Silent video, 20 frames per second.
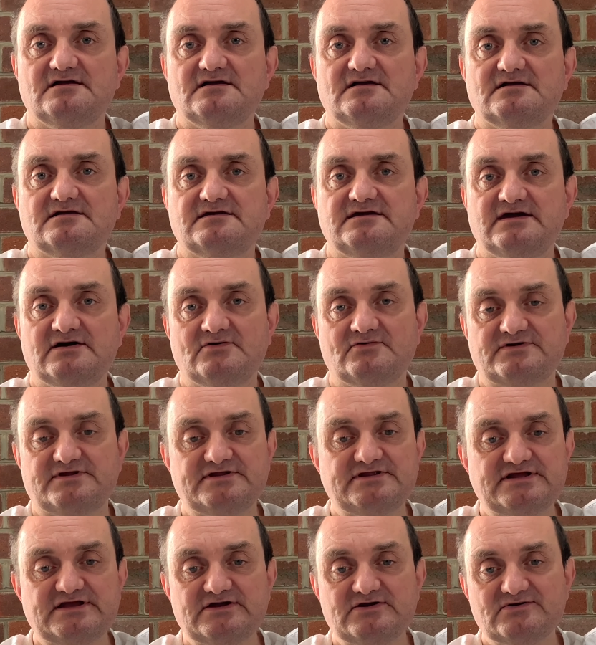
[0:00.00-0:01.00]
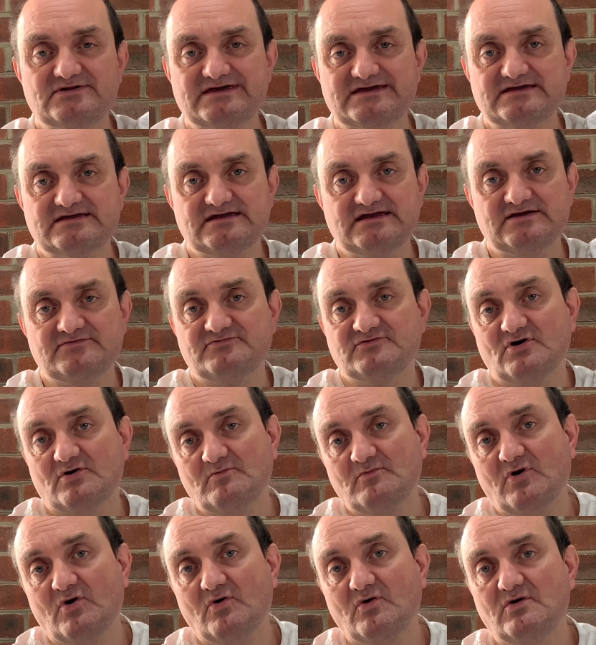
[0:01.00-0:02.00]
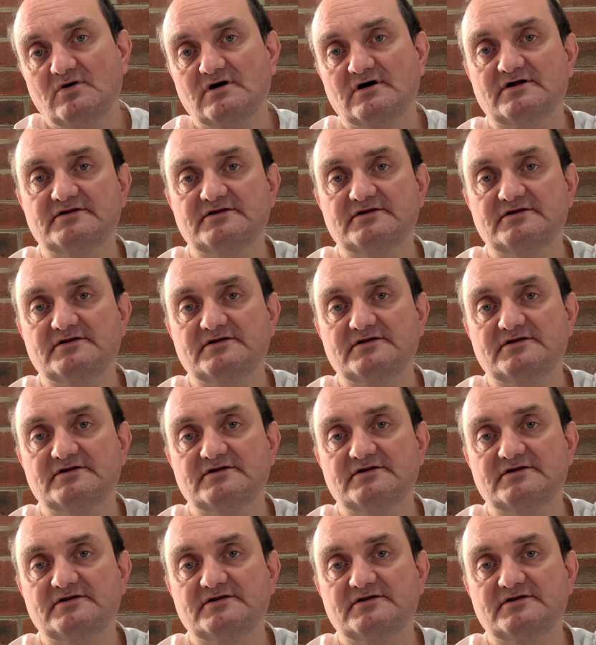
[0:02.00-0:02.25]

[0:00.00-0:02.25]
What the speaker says: killed in a unit, if not more,